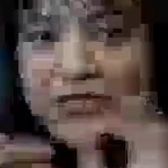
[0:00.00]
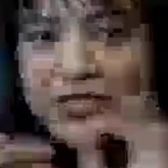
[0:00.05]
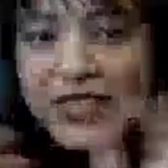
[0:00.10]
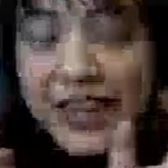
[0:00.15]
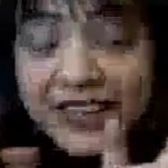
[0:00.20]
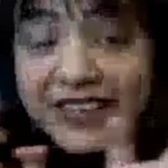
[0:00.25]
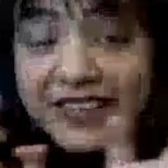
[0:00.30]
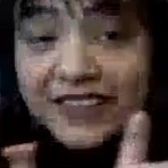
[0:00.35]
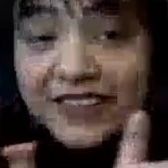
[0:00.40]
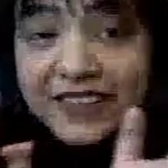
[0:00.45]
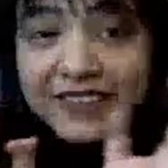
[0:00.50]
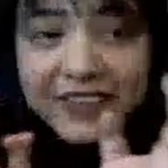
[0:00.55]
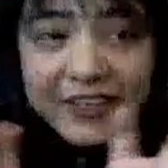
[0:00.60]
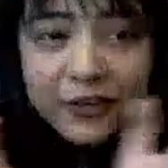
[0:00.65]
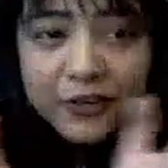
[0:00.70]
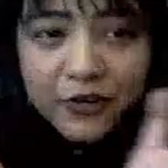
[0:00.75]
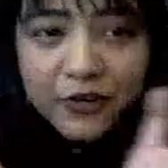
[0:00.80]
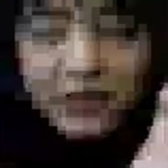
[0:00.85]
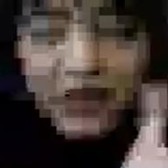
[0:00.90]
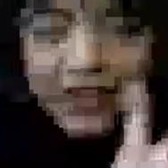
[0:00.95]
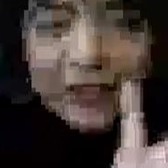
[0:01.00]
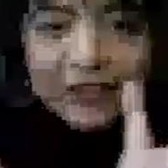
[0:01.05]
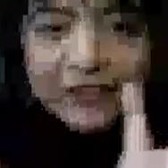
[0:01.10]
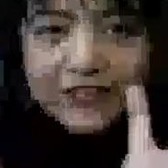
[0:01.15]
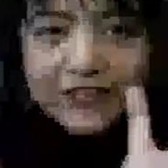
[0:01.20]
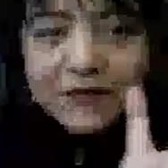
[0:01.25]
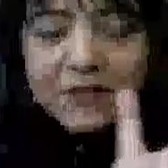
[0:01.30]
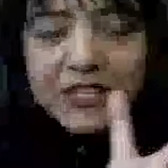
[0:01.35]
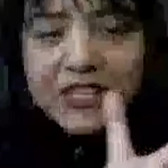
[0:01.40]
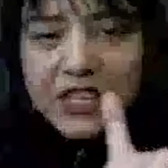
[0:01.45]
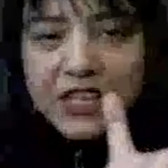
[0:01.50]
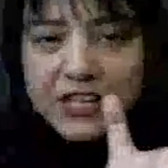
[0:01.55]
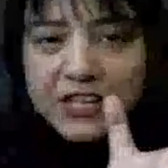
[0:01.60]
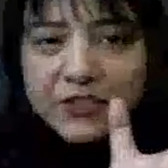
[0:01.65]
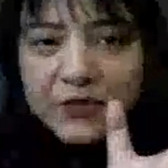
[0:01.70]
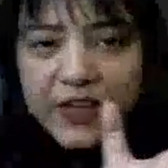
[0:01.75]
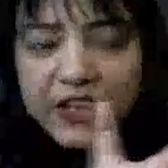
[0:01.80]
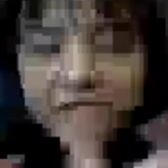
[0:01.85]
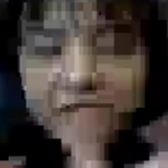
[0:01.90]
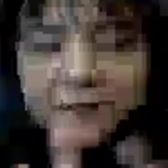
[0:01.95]
tender thing, okay, like something that
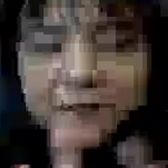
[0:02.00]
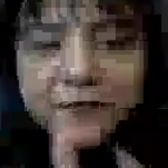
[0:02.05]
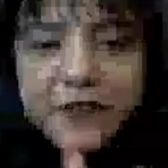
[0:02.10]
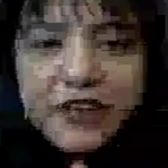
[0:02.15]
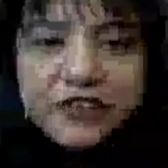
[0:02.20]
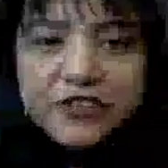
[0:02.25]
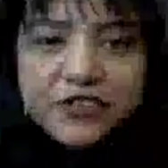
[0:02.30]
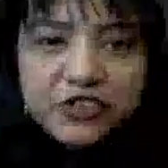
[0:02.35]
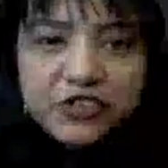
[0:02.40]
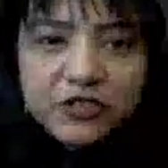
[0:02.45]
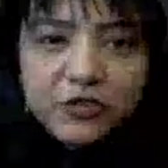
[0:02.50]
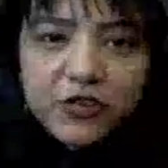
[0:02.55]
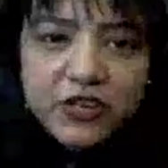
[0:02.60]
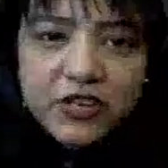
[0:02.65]
is very fragile,